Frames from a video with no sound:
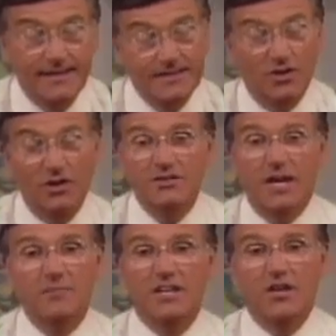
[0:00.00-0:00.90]
That's a long
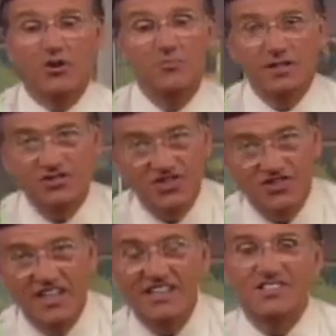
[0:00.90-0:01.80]
time, I know, but just
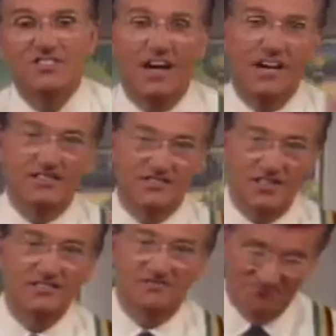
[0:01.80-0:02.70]
set it aside and
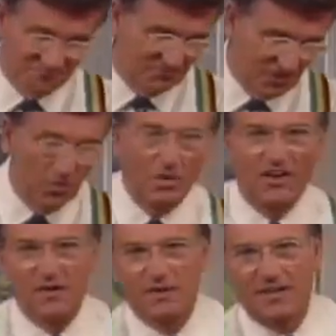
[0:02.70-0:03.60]
just don't
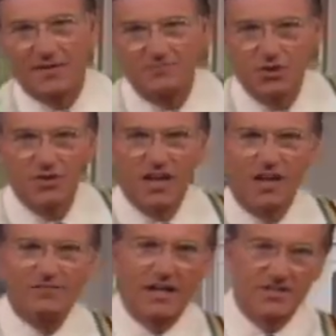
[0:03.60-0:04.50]
worry about it.
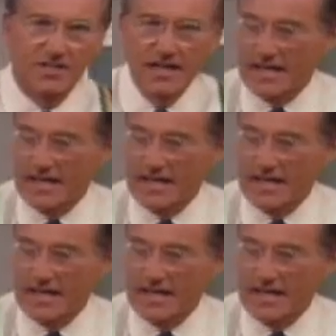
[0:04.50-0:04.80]
2.5 hours.